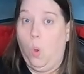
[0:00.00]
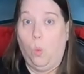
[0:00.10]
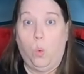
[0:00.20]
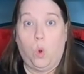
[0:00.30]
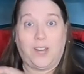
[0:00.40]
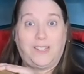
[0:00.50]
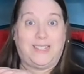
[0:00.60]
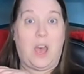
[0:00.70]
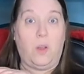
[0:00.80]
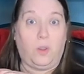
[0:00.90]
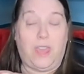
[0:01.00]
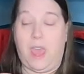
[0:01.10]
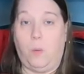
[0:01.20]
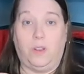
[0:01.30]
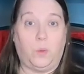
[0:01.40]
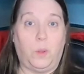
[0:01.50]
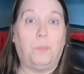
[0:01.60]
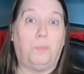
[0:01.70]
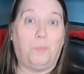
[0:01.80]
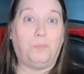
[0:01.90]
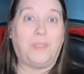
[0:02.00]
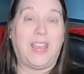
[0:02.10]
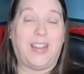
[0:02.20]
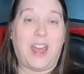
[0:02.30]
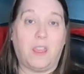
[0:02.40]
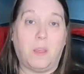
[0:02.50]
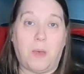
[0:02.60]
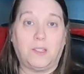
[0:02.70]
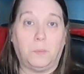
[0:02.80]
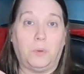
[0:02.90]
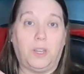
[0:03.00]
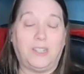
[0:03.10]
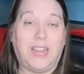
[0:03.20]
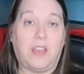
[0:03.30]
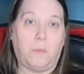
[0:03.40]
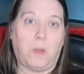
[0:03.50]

works out okay once we take it out of the box and put it together.